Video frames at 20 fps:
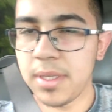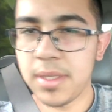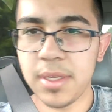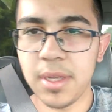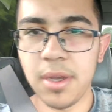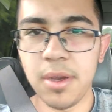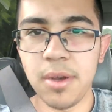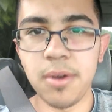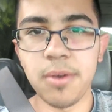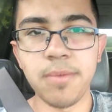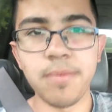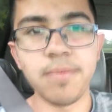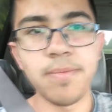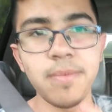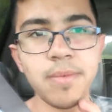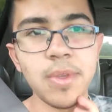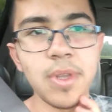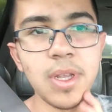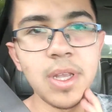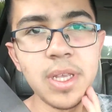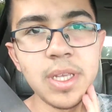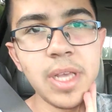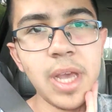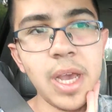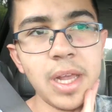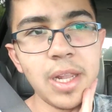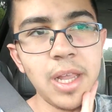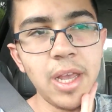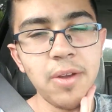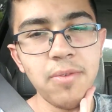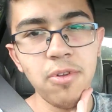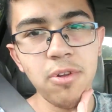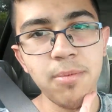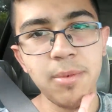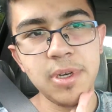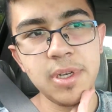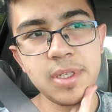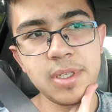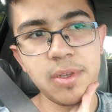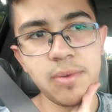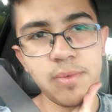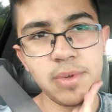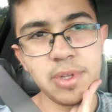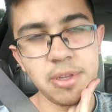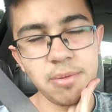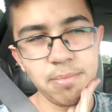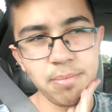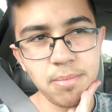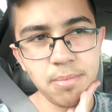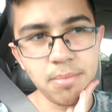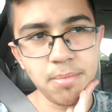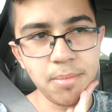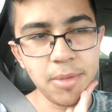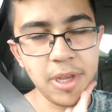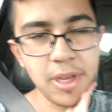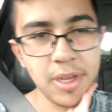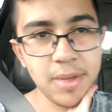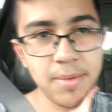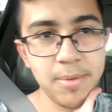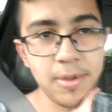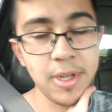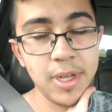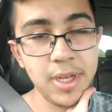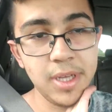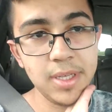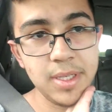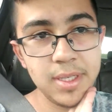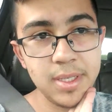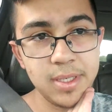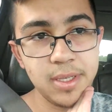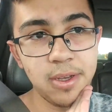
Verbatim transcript: So yeah, I like Walmart. It's a really big place.